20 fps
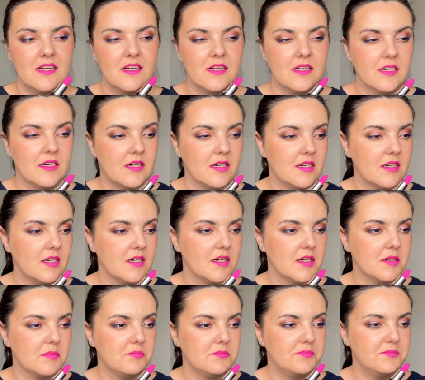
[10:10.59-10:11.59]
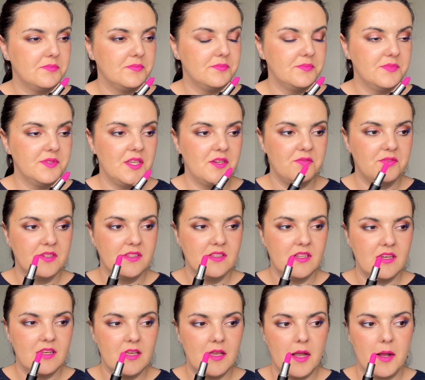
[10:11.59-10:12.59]

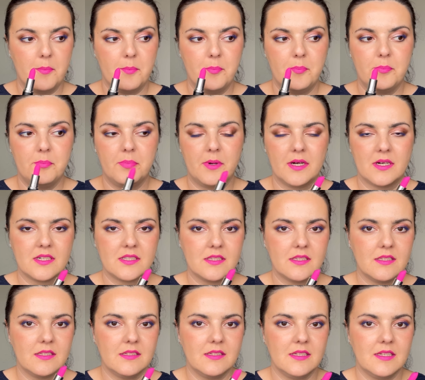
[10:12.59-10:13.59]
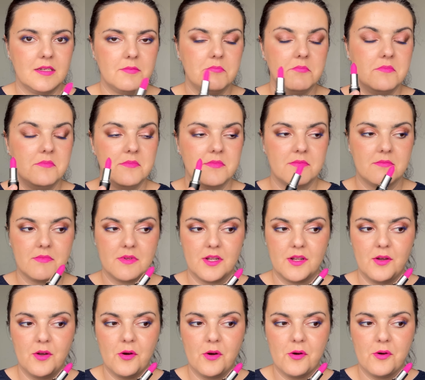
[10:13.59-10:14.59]
Definitely a party
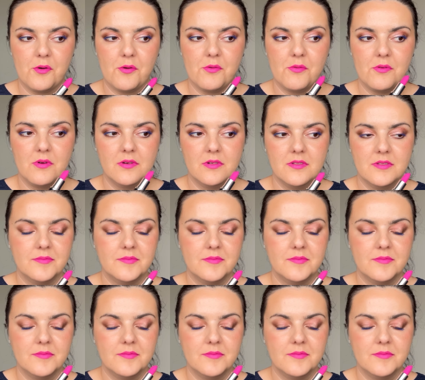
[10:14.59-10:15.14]
go